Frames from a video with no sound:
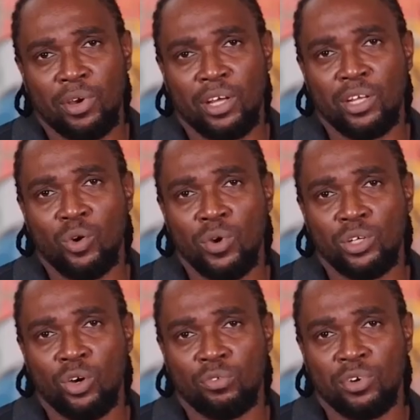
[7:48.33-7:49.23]
and a
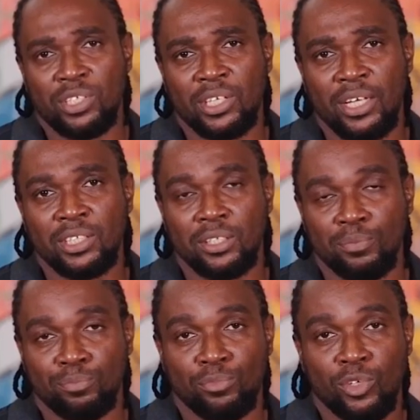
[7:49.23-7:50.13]
way of
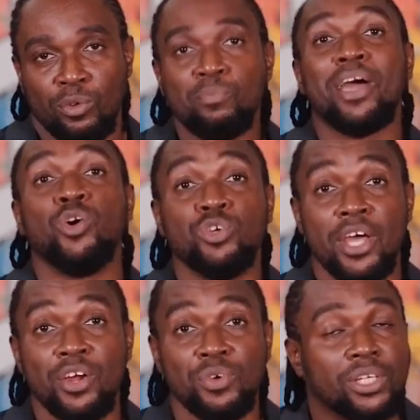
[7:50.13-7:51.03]
asserting my own
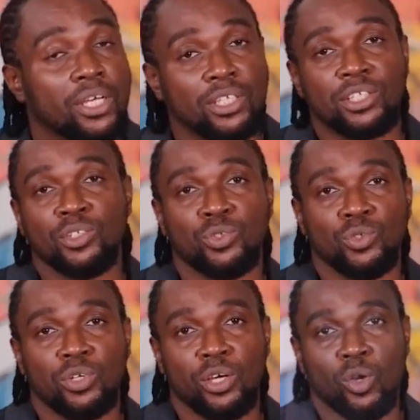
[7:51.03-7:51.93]
heritage
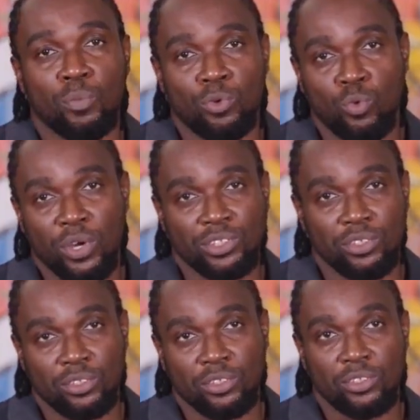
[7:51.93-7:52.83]
into the global
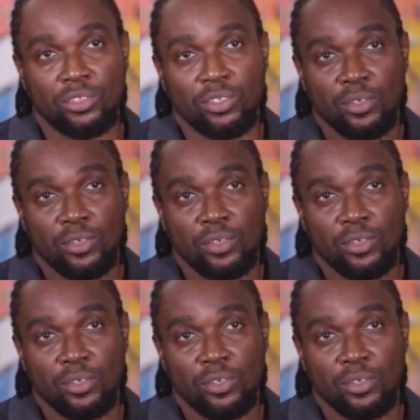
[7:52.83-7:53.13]
questions.